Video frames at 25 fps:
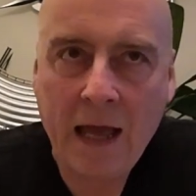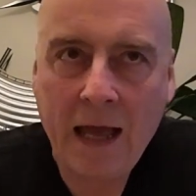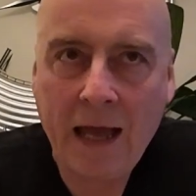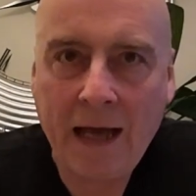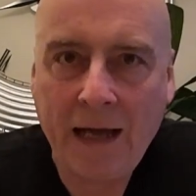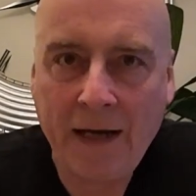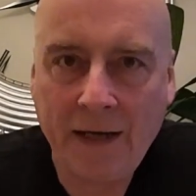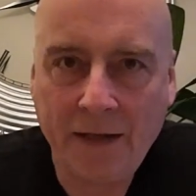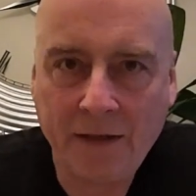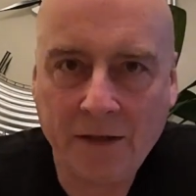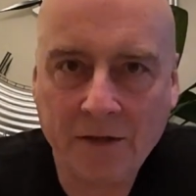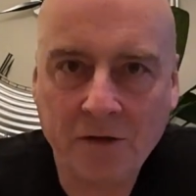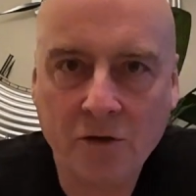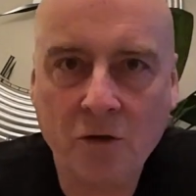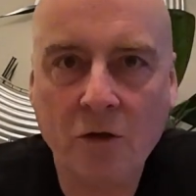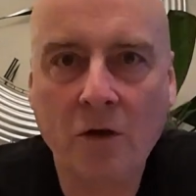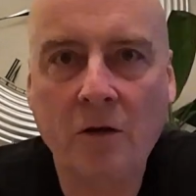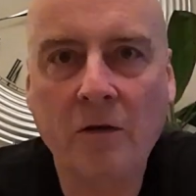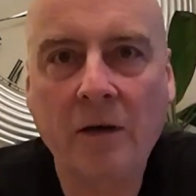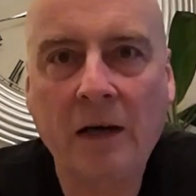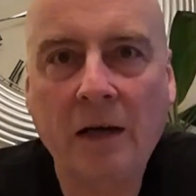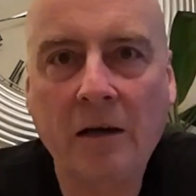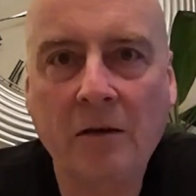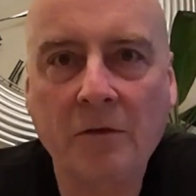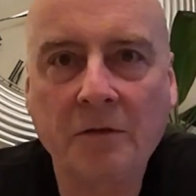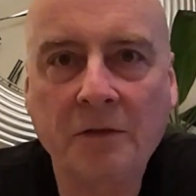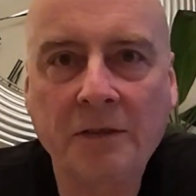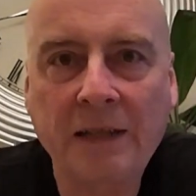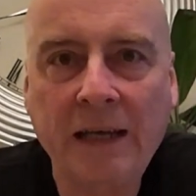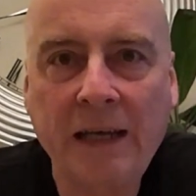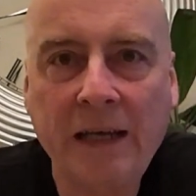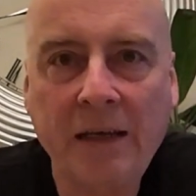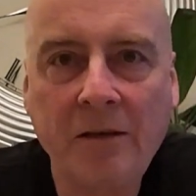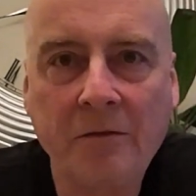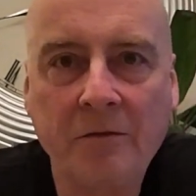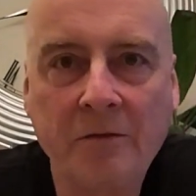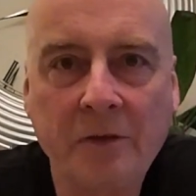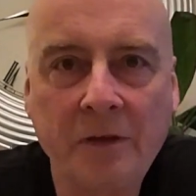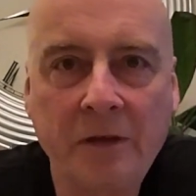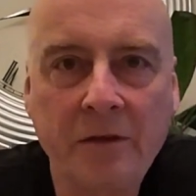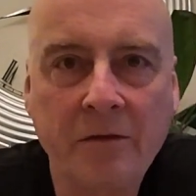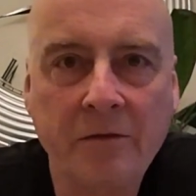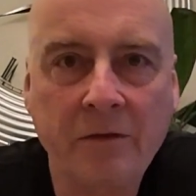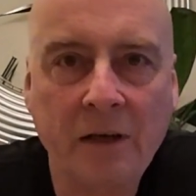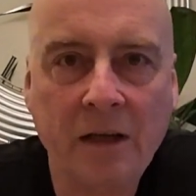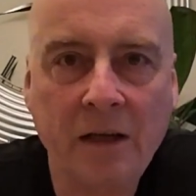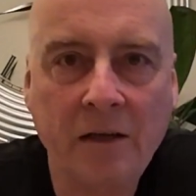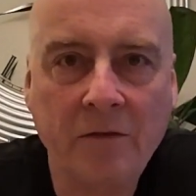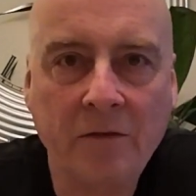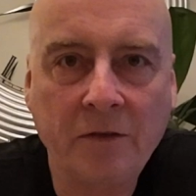and a score out of 10 for their
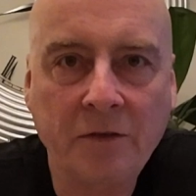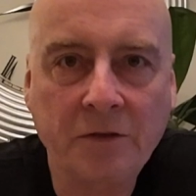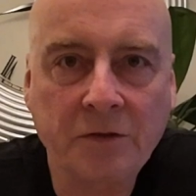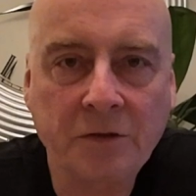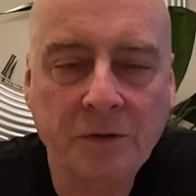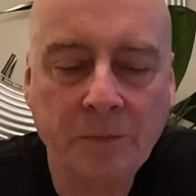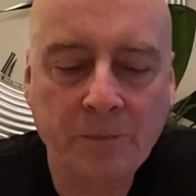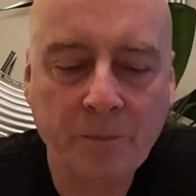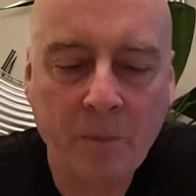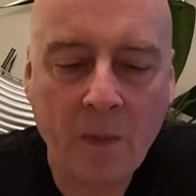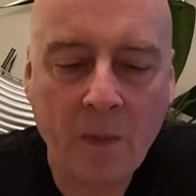flavours.